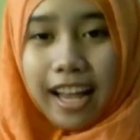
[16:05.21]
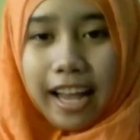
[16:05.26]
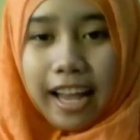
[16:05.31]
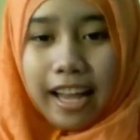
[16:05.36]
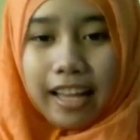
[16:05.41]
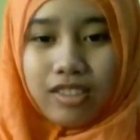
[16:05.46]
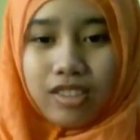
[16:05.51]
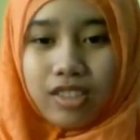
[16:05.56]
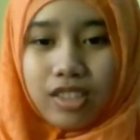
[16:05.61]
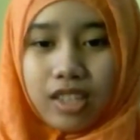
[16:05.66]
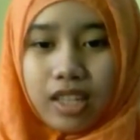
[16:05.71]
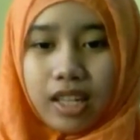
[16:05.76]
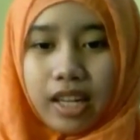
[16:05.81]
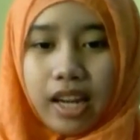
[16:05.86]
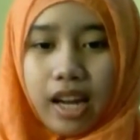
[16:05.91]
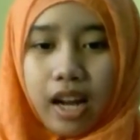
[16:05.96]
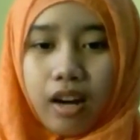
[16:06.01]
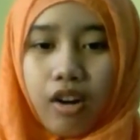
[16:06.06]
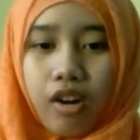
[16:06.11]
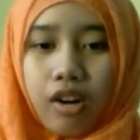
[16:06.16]
And
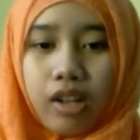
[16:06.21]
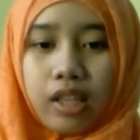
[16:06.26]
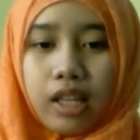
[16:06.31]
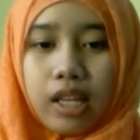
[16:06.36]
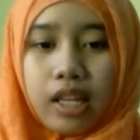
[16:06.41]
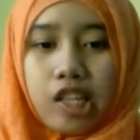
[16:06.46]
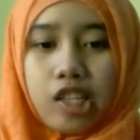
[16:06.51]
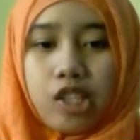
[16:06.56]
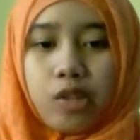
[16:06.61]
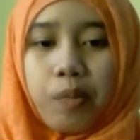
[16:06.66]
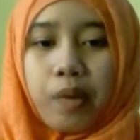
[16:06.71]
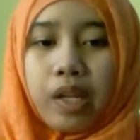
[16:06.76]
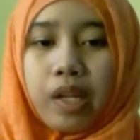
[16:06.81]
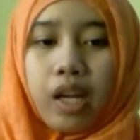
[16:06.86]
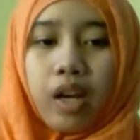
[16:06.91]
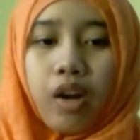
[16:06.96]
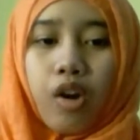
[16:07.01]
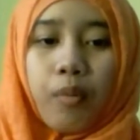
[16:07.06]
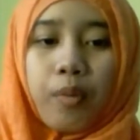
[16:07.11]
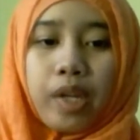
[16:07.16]
3, accounting is
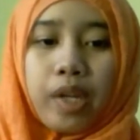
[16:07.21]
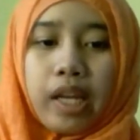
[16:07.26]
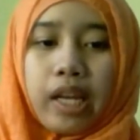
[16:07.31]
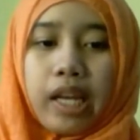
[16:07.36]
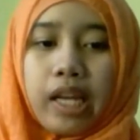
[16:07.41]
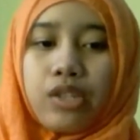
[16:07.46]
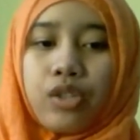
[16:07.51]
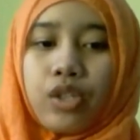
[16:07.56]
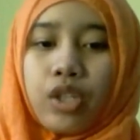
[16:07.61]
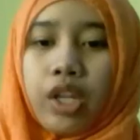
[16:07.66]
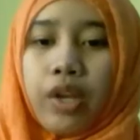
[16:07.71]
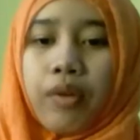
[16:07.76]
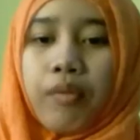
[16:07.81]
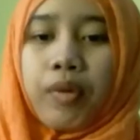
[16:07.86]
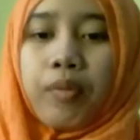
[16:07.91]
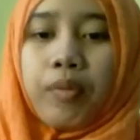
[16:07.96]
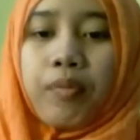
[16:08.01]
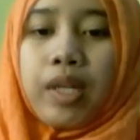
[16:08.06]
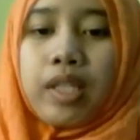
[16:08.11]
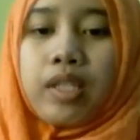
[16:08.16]
meaning communication
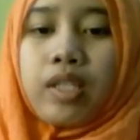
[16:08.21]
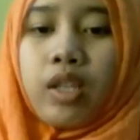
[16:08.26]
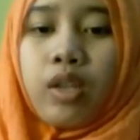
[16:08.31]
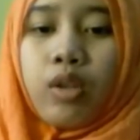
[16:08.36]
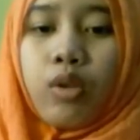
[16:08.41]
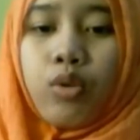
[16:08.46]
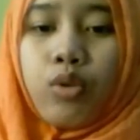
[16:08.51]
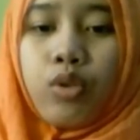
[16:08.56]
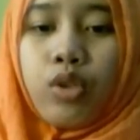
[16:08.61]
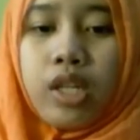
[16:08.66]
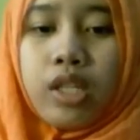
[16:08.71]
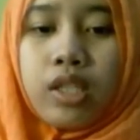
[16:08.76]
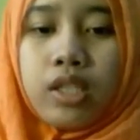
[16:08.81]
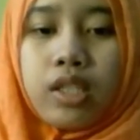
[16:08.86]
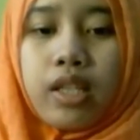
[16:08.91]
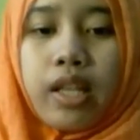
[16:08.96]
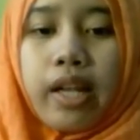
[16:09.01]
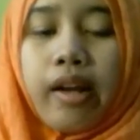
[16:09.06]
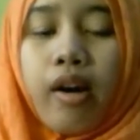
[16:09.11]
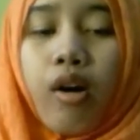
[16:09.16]
information to
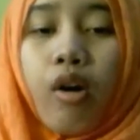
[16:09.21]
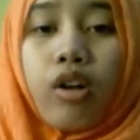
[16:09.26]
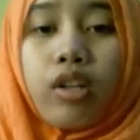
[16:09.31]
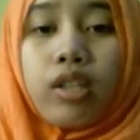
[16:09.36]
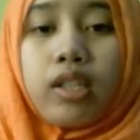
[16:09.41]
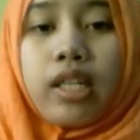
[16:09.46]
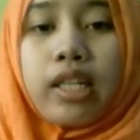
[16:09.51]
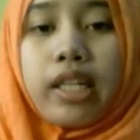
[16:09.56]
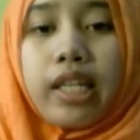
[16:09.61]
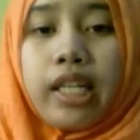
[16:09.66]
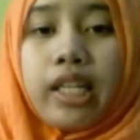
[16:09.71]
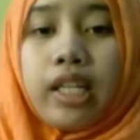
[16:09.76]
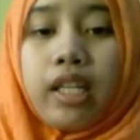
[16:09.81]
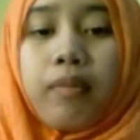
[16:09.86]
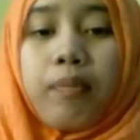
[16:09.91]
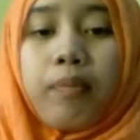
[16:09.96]
this stakeholder in